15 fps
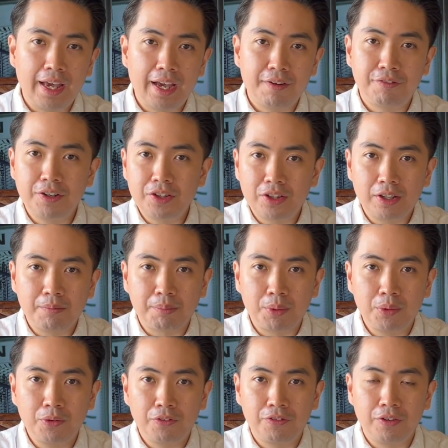everything
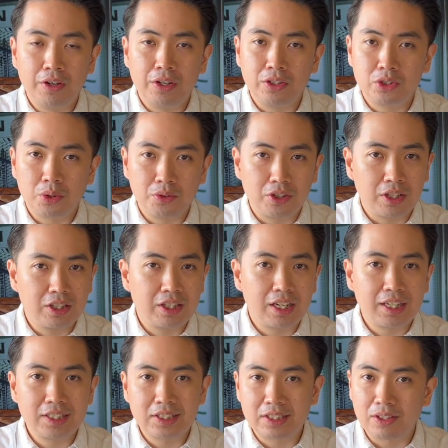proof, so the
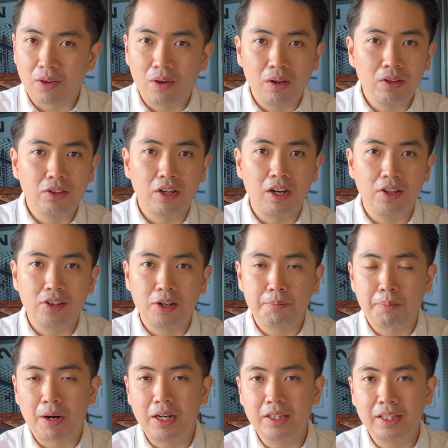dust, all the other
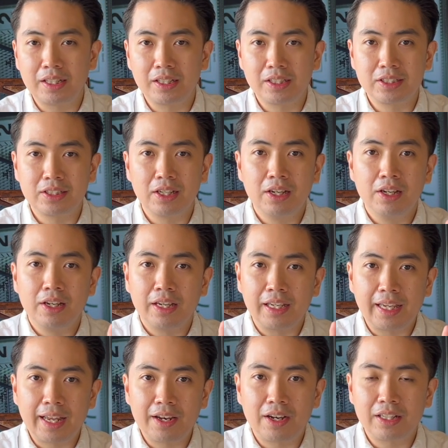particles
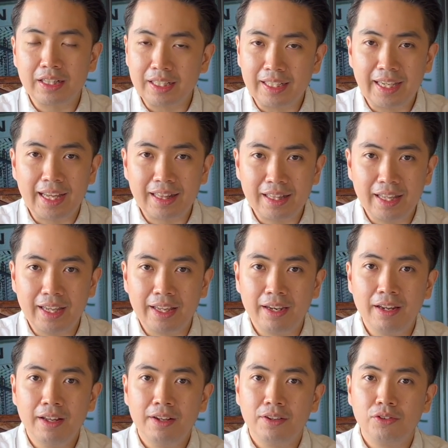cannot get in